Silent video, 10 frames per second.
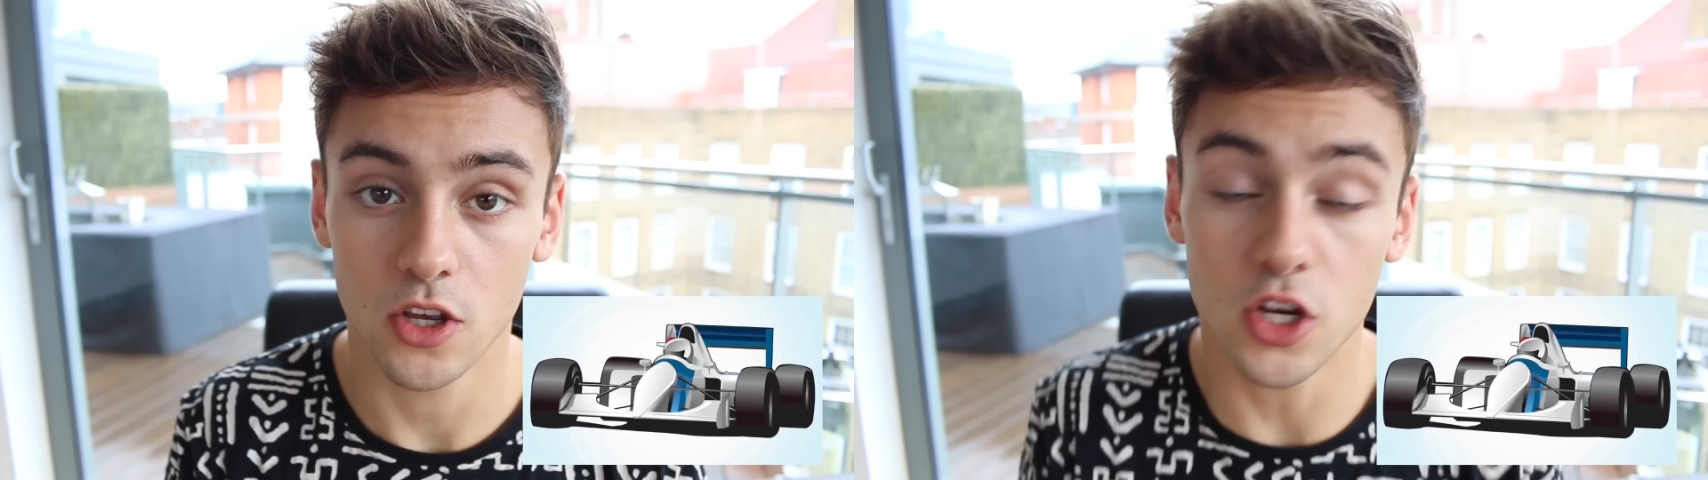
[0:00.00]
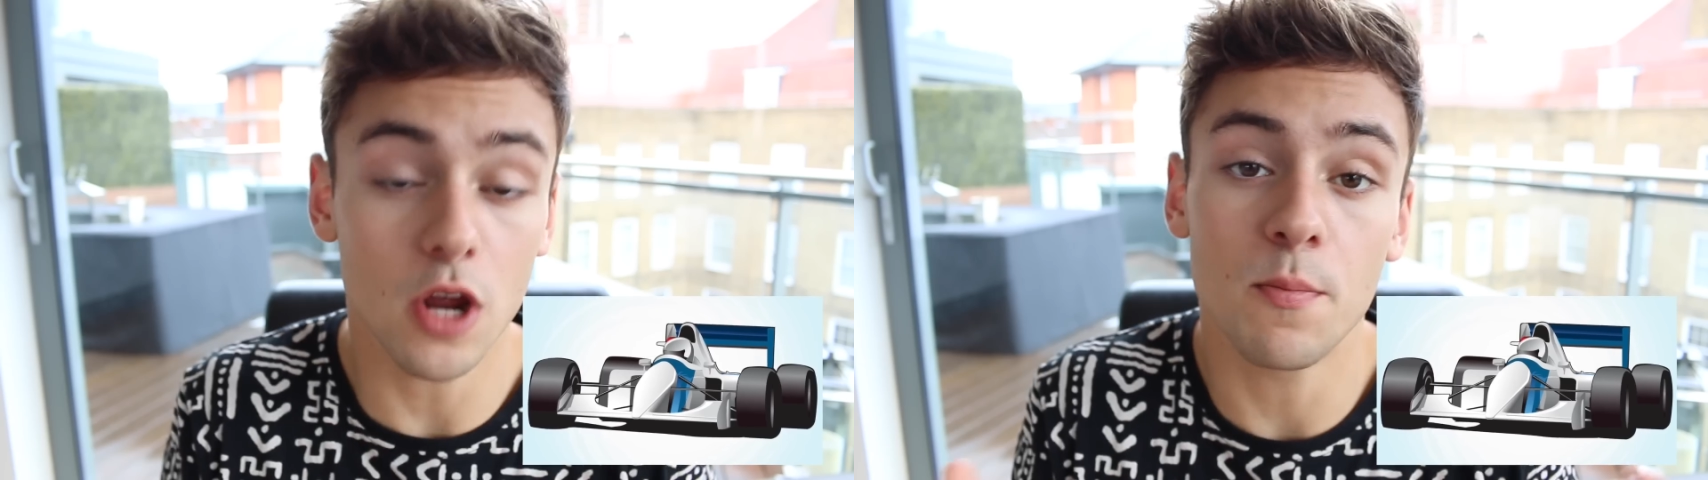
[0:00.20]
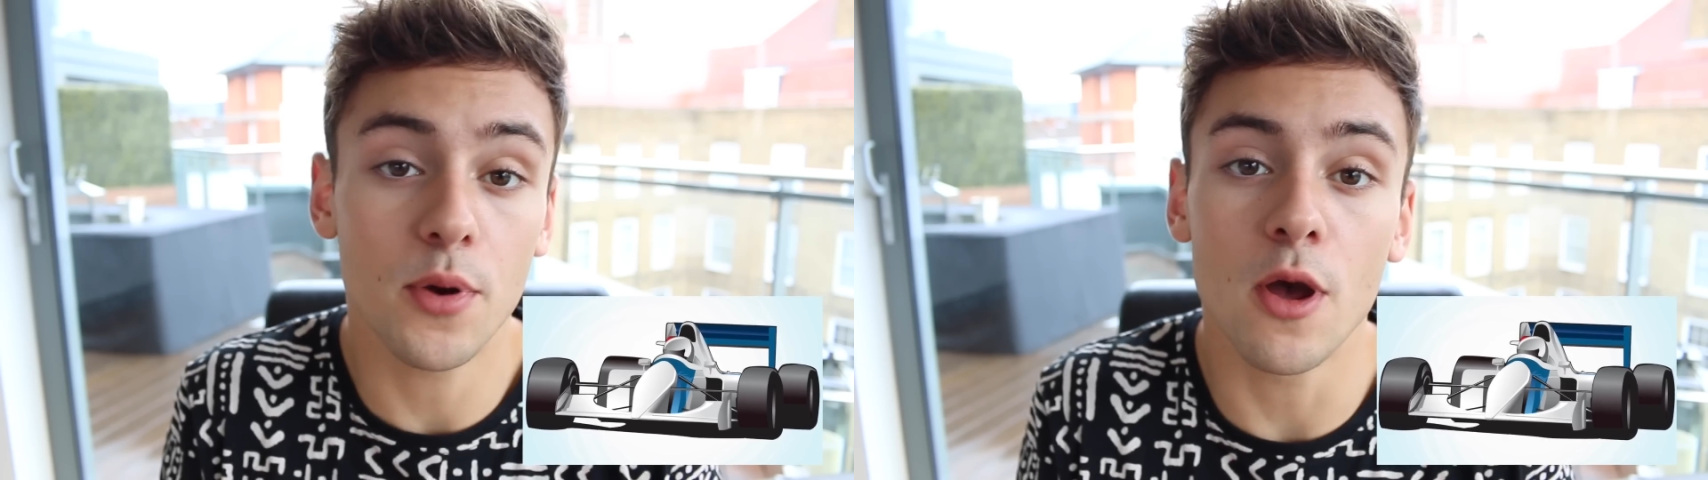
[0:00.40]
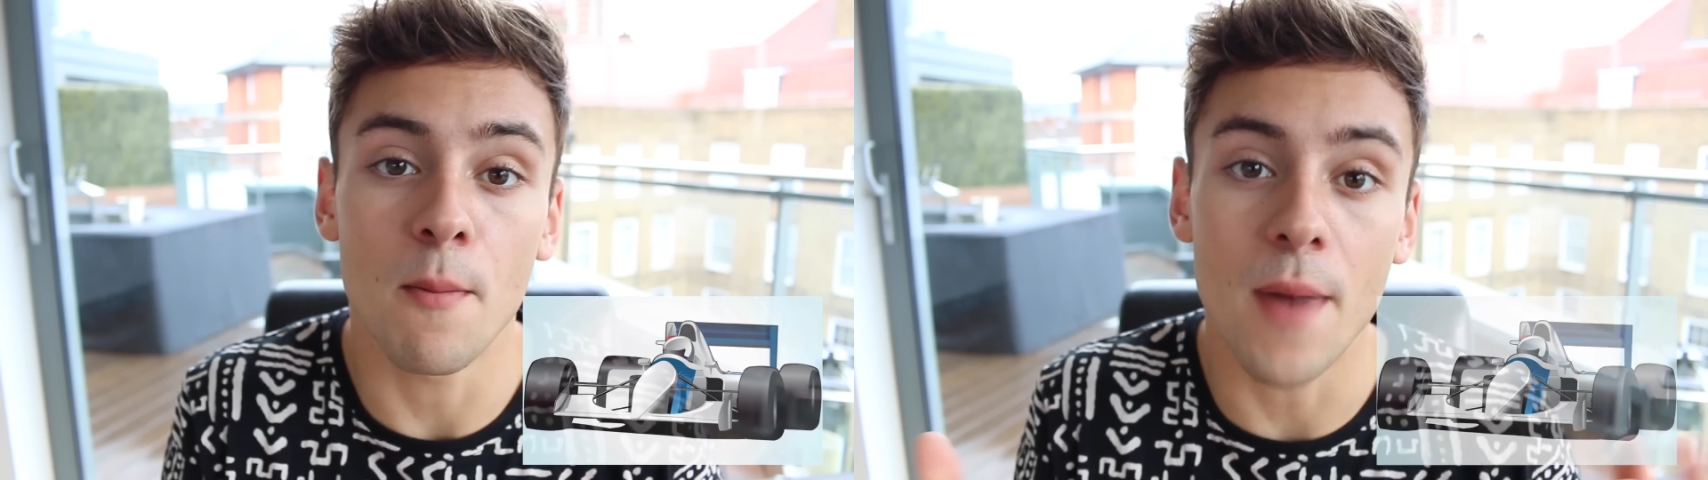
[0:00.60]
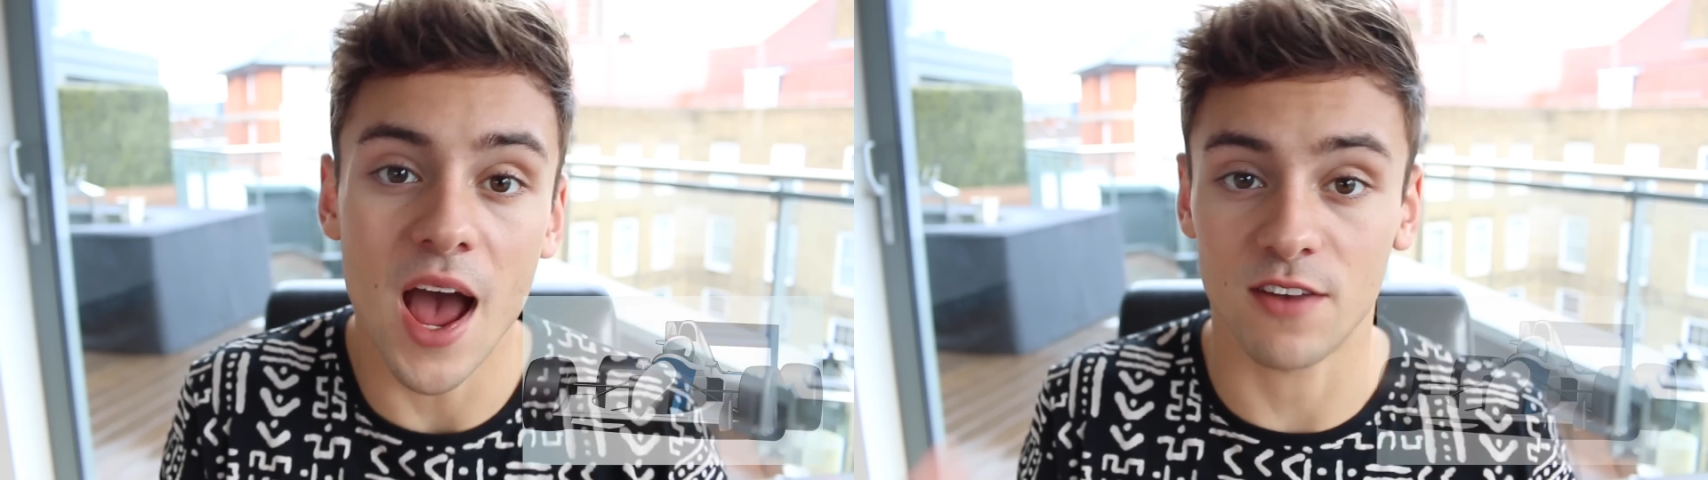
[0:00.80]
You don't
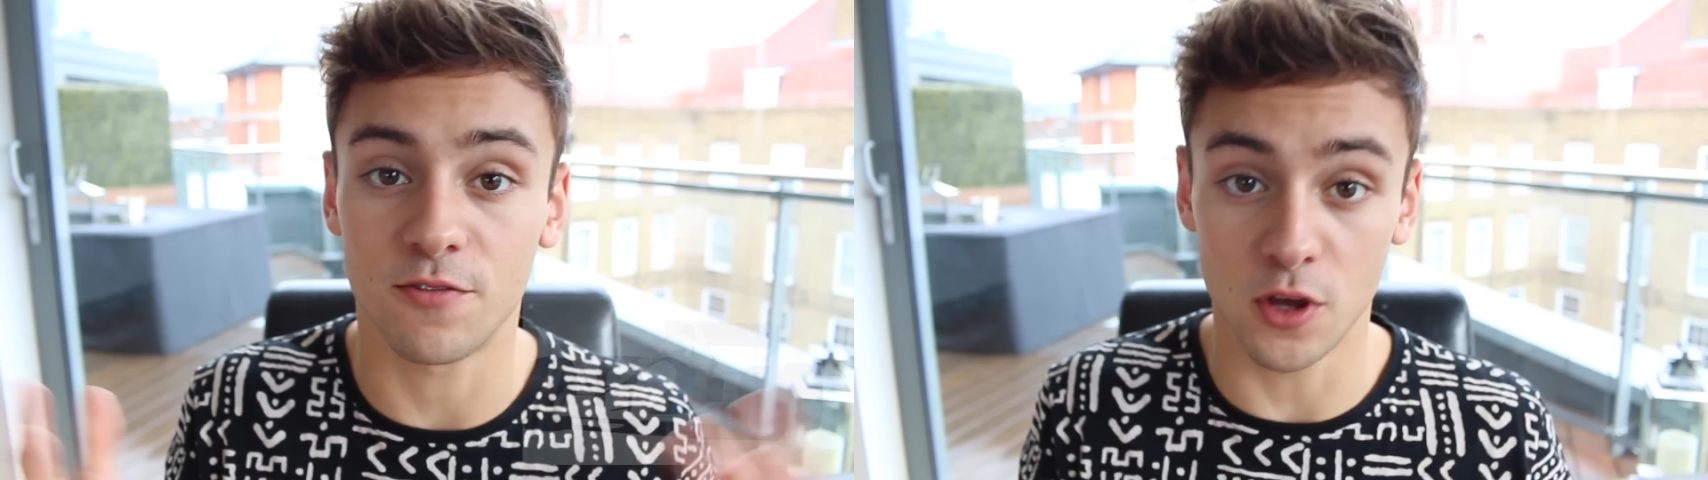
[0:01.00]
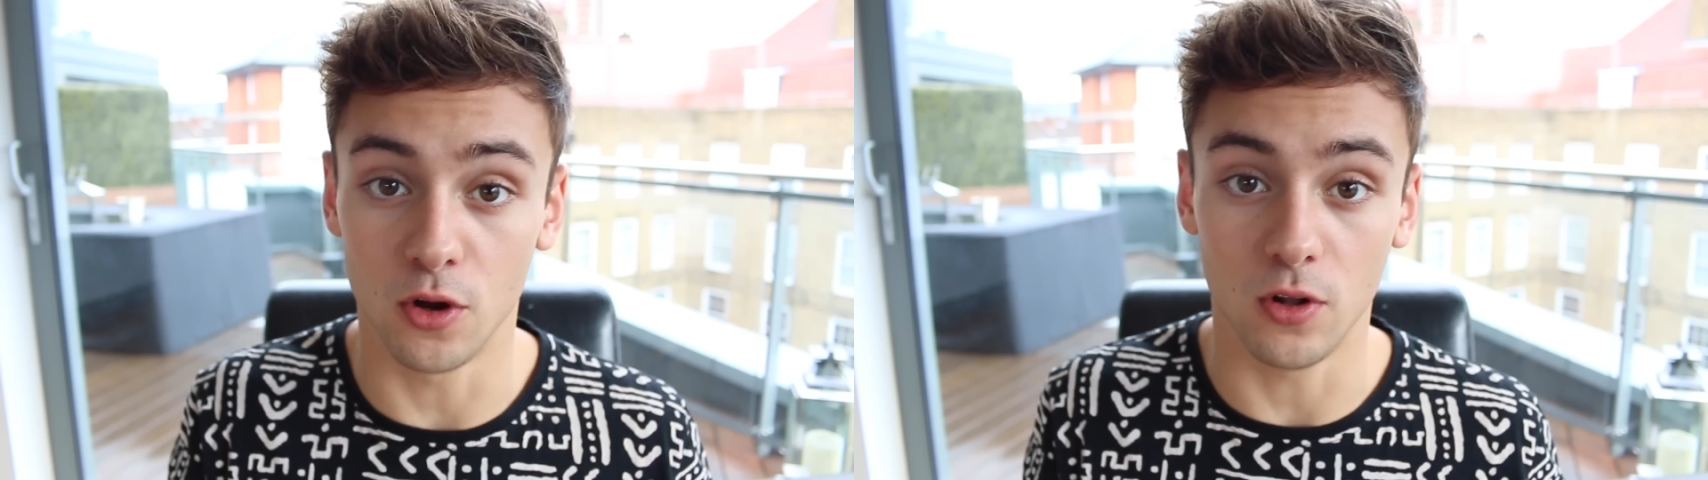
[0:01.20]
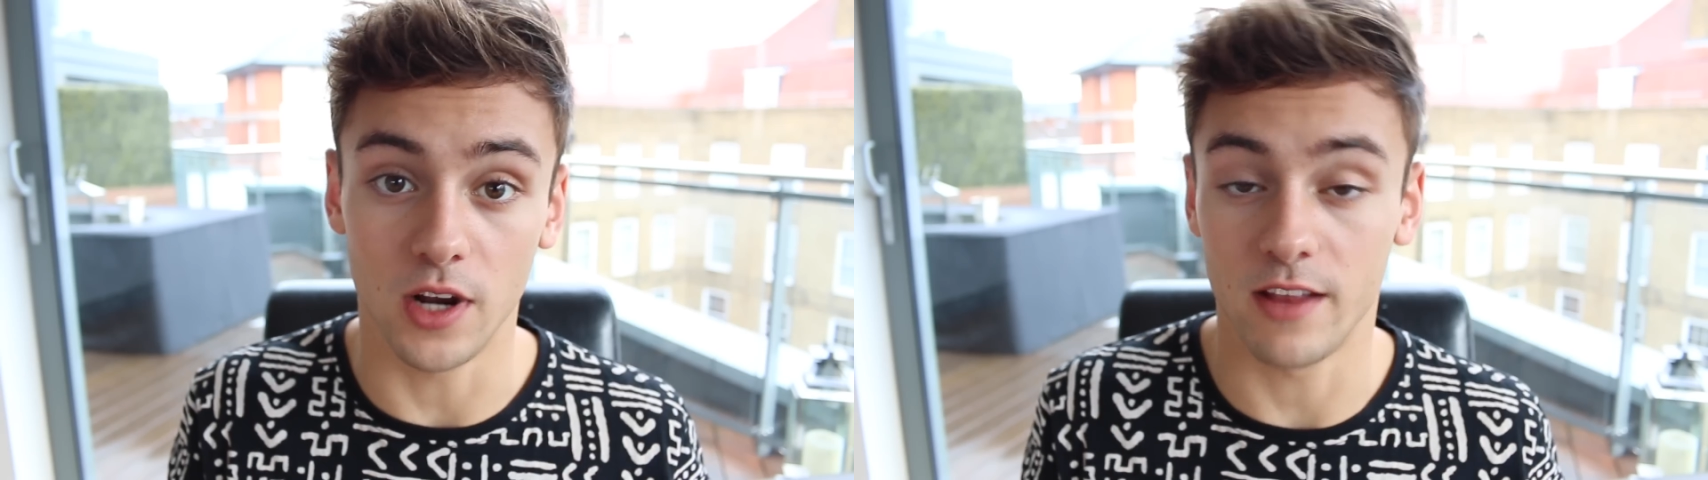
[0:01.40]
put bad fuel